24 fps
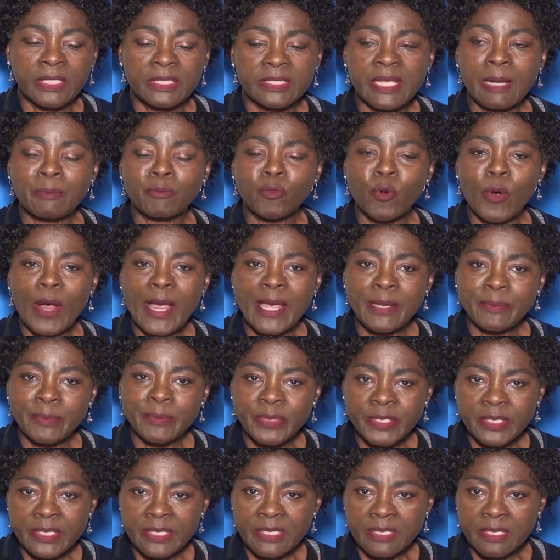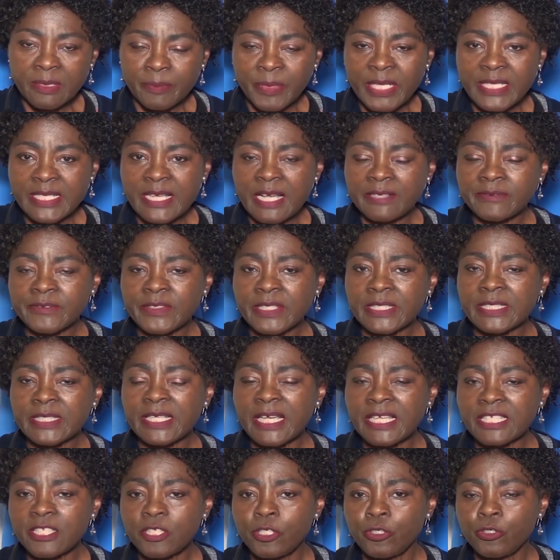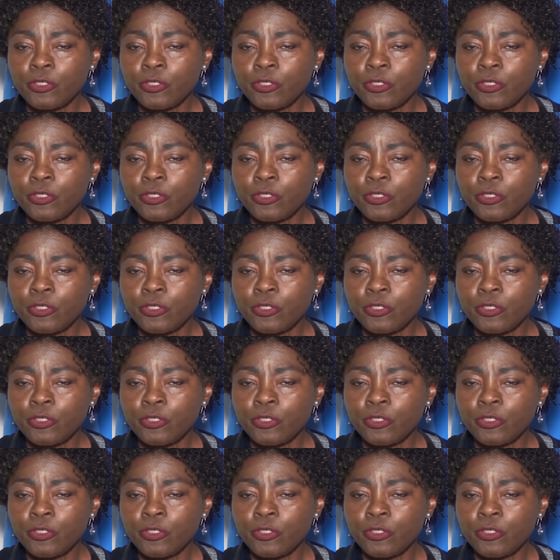some wipes, but after that